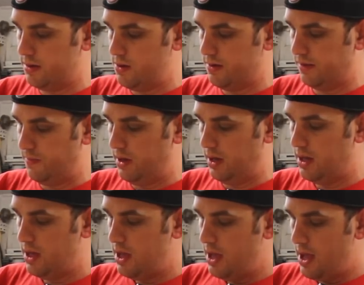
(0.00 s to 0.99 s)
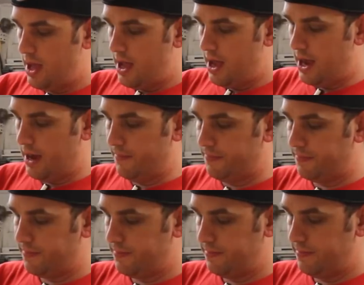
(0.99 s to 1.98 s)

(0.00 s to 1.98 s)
the USB.